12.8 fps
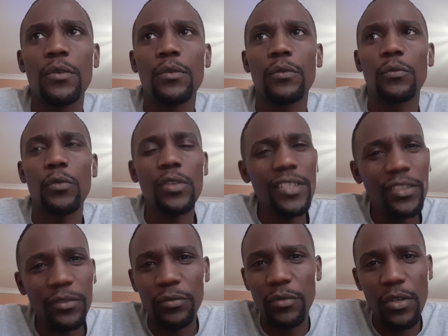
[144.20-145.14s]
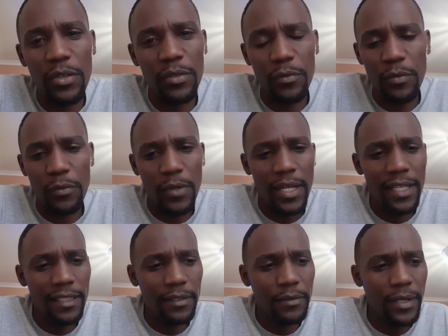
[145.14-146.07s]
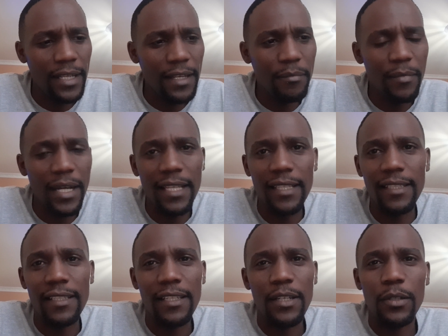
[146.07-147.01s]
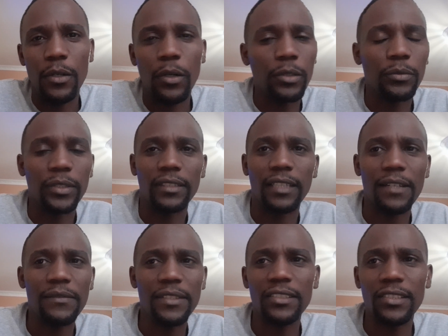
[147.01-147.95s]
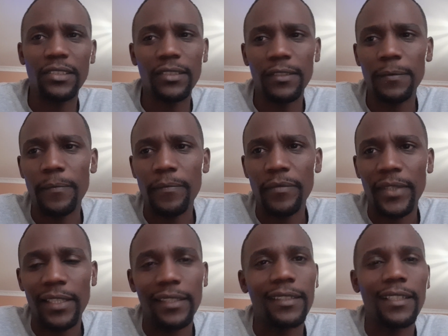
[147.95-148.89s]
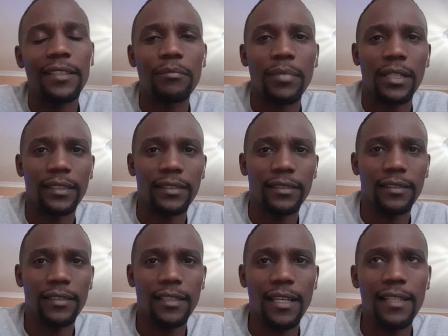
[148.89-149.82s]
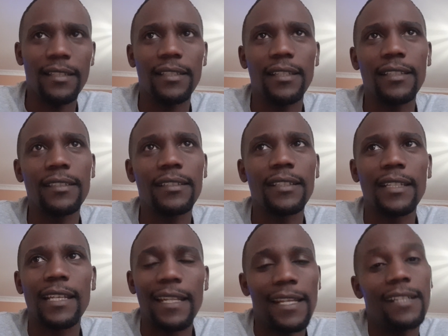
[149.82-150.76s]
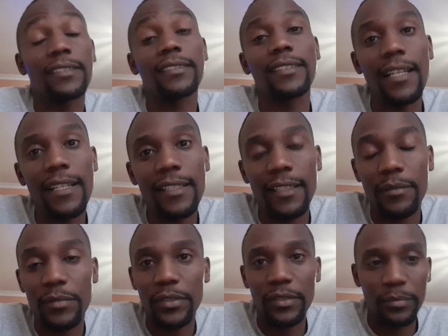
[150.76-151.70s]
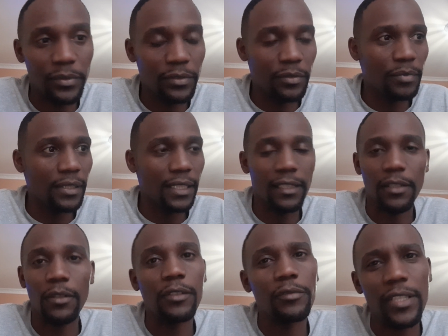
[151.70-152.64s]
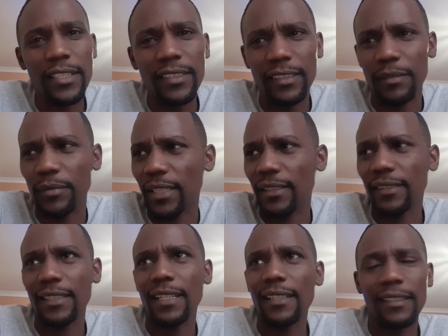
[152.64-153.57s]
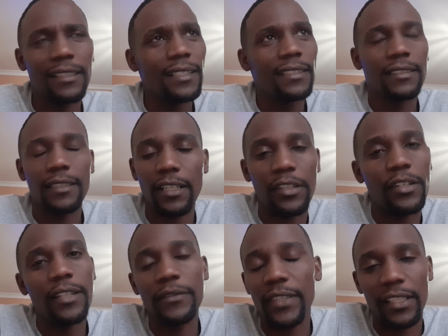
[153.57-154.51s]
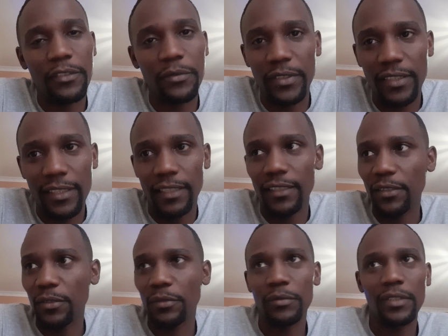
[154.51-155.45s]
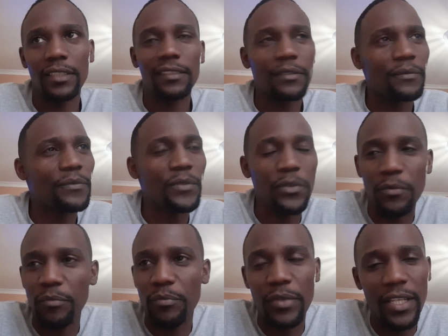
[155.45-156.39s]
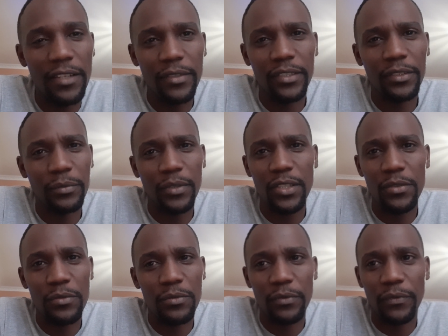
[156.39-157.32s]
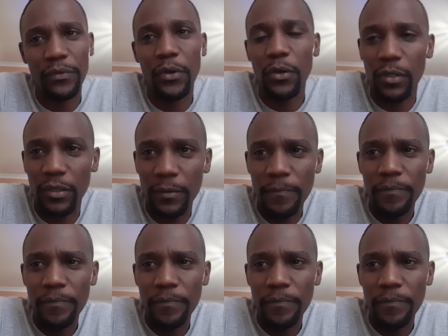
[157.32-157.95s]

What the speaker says: what is wrong? Why am I always having these setbacks? And I understand I'm not supposed to be like all righteous. I understand, even a Christian, there's some few areas where you fall,